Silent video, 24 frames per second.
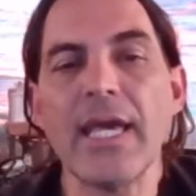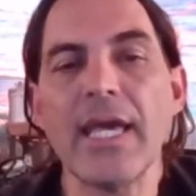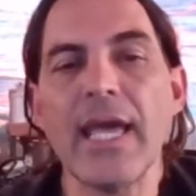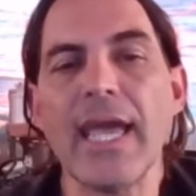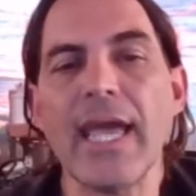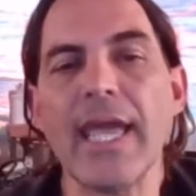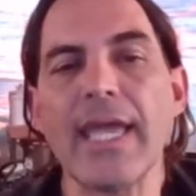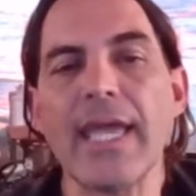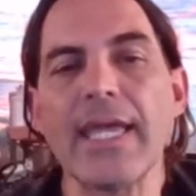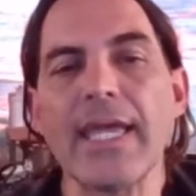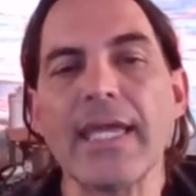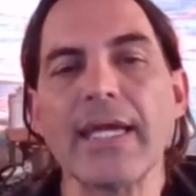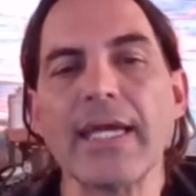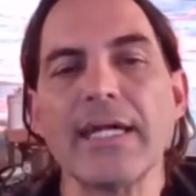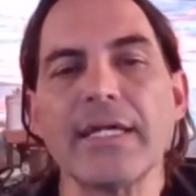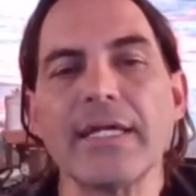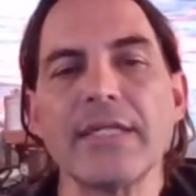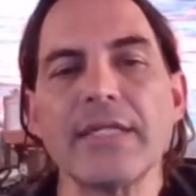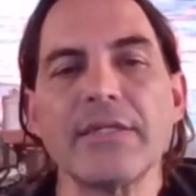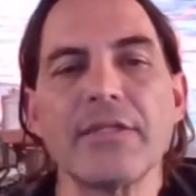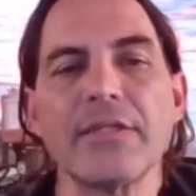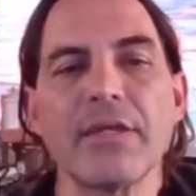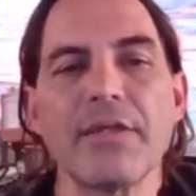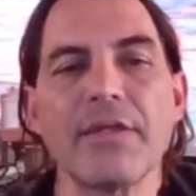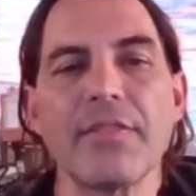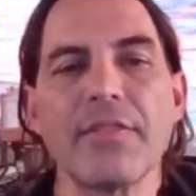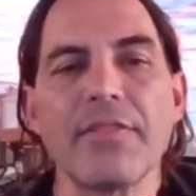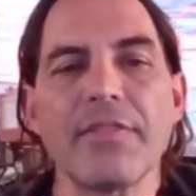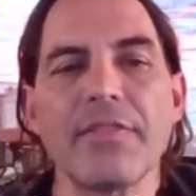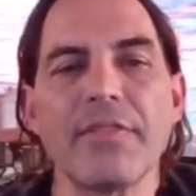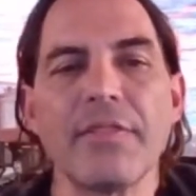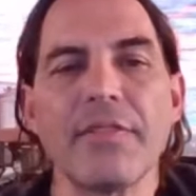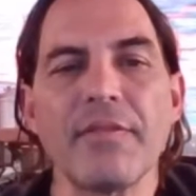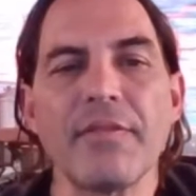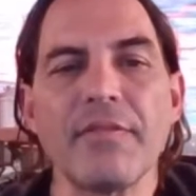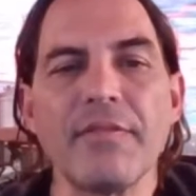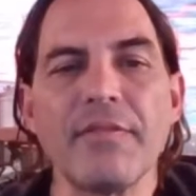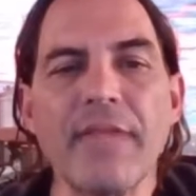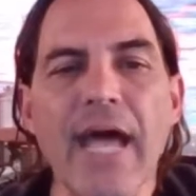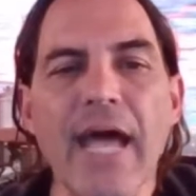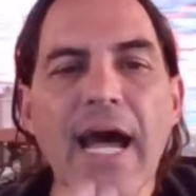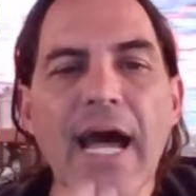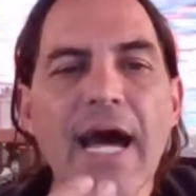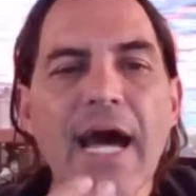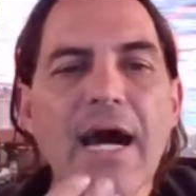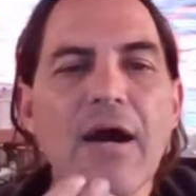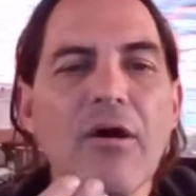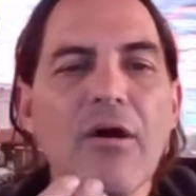And
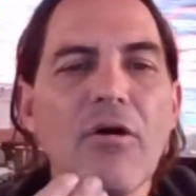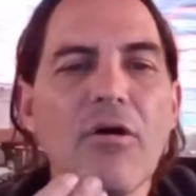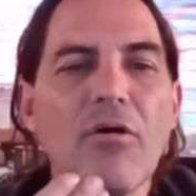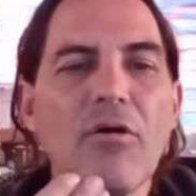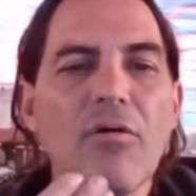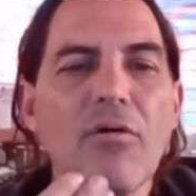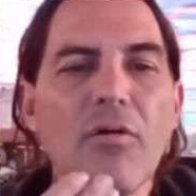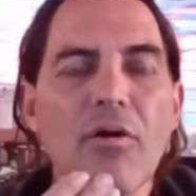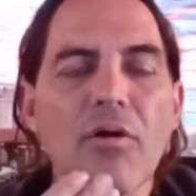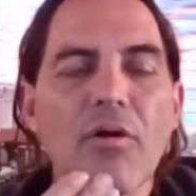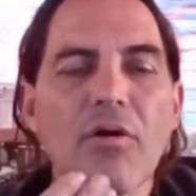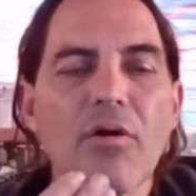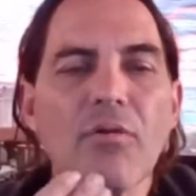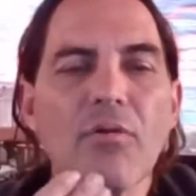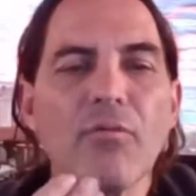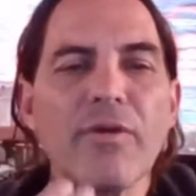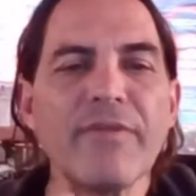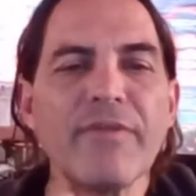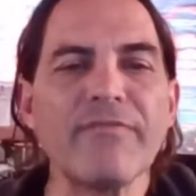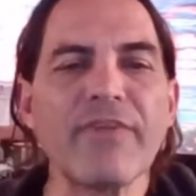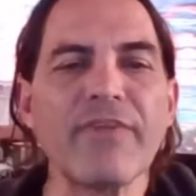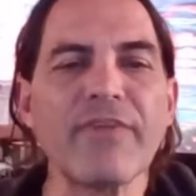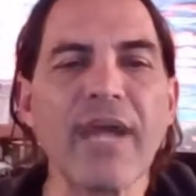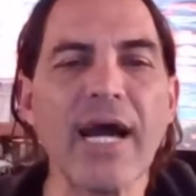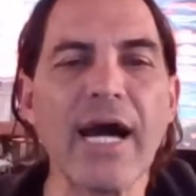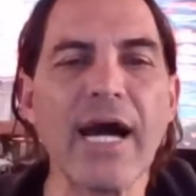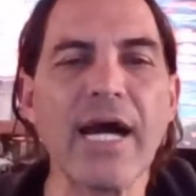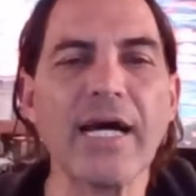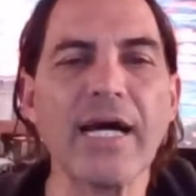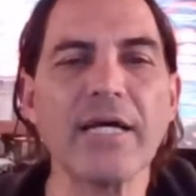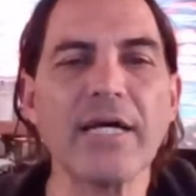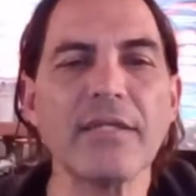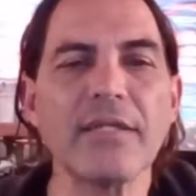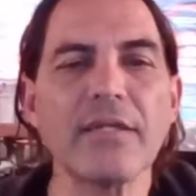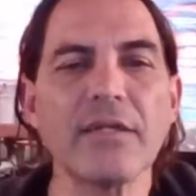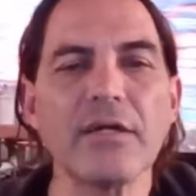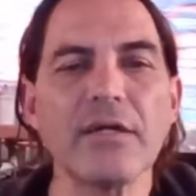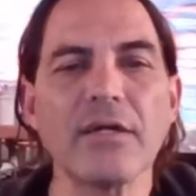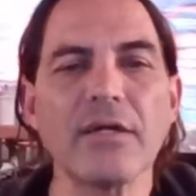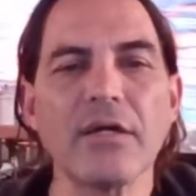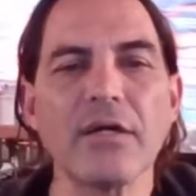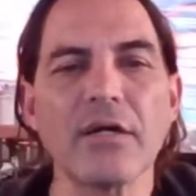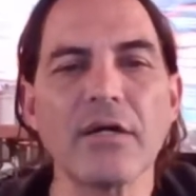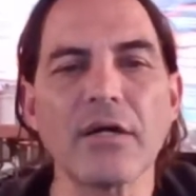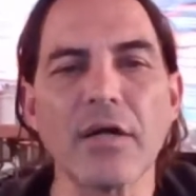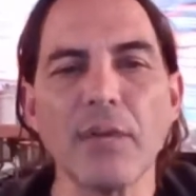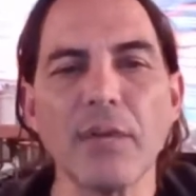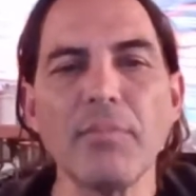now we've got
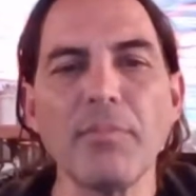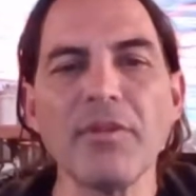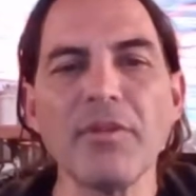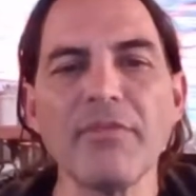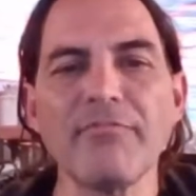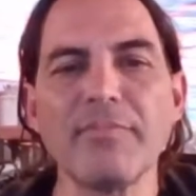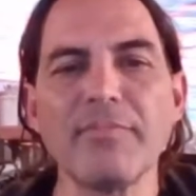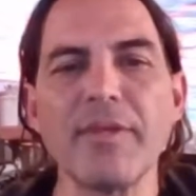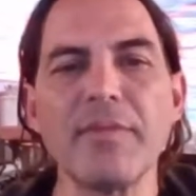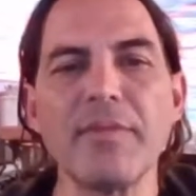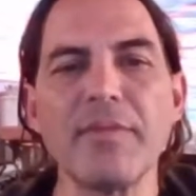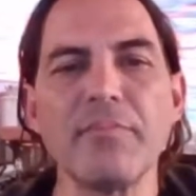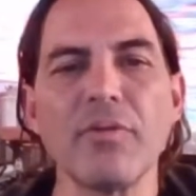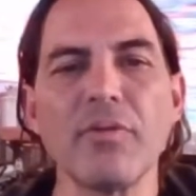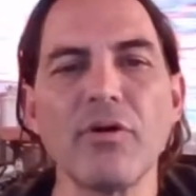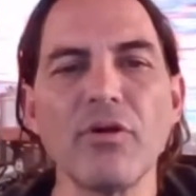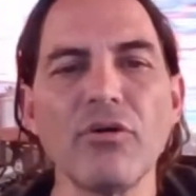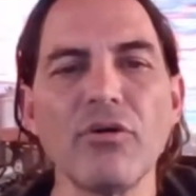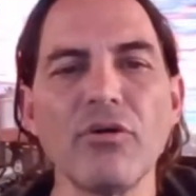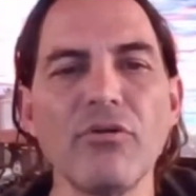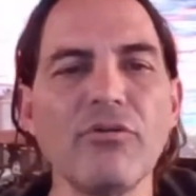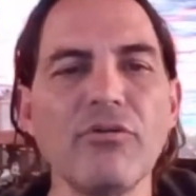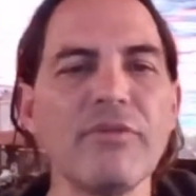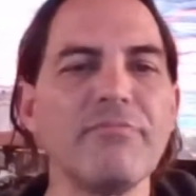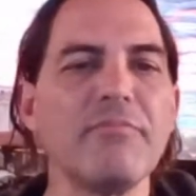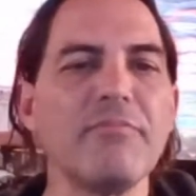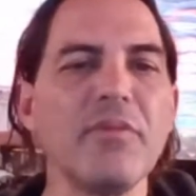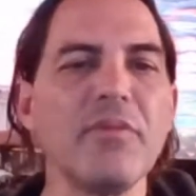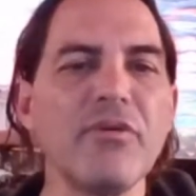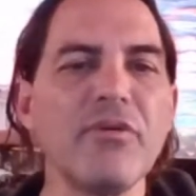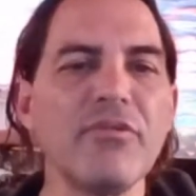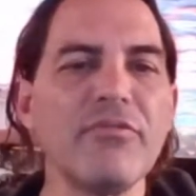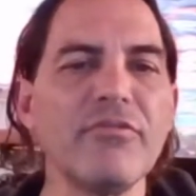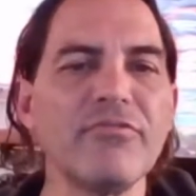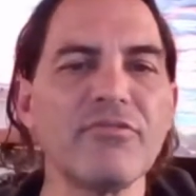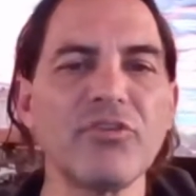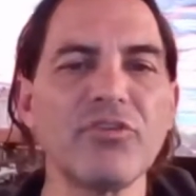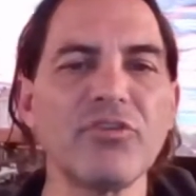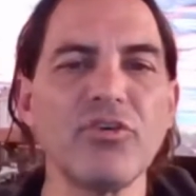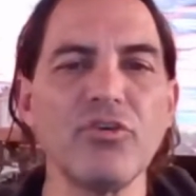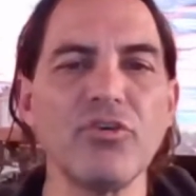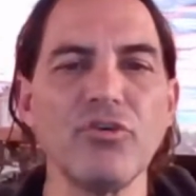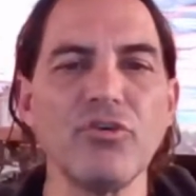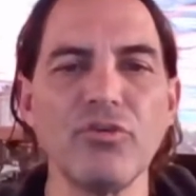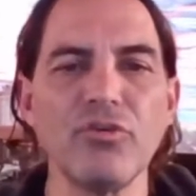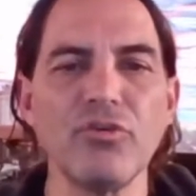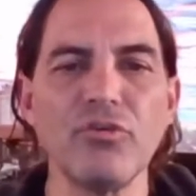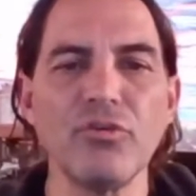a couple of people who have moved
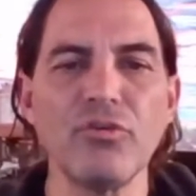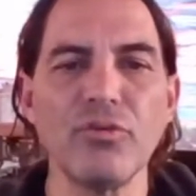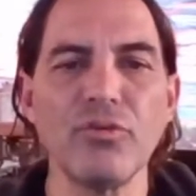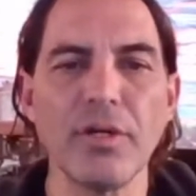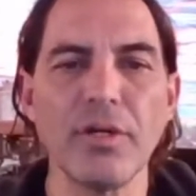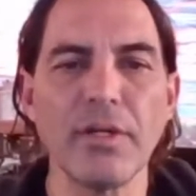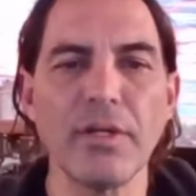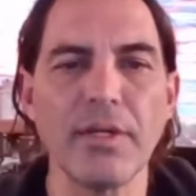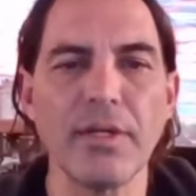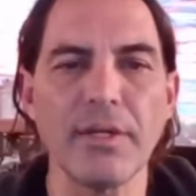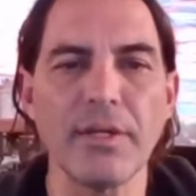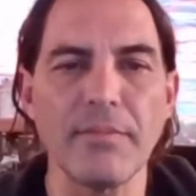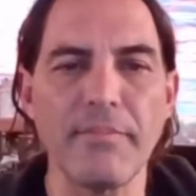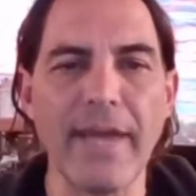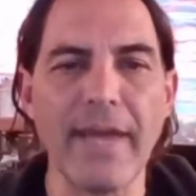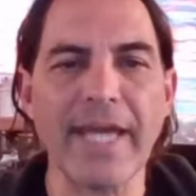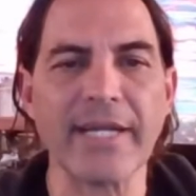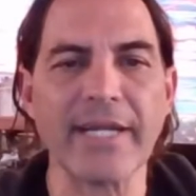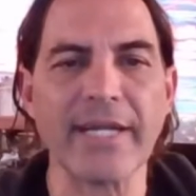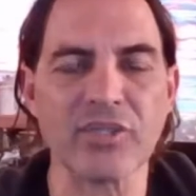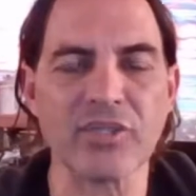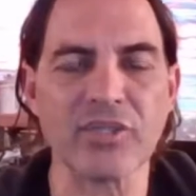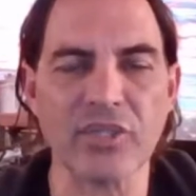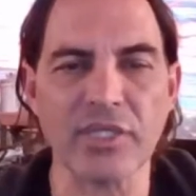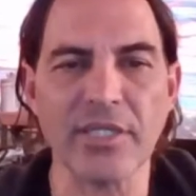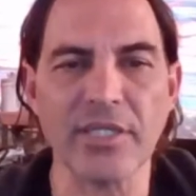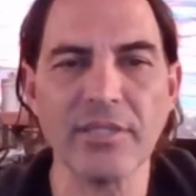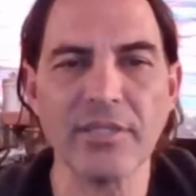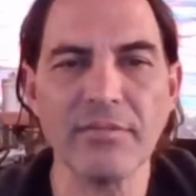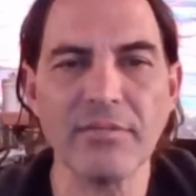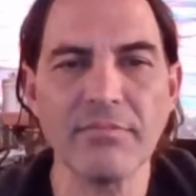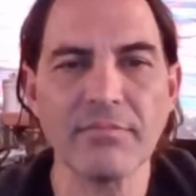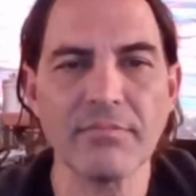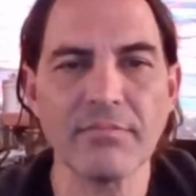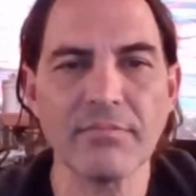to Madison,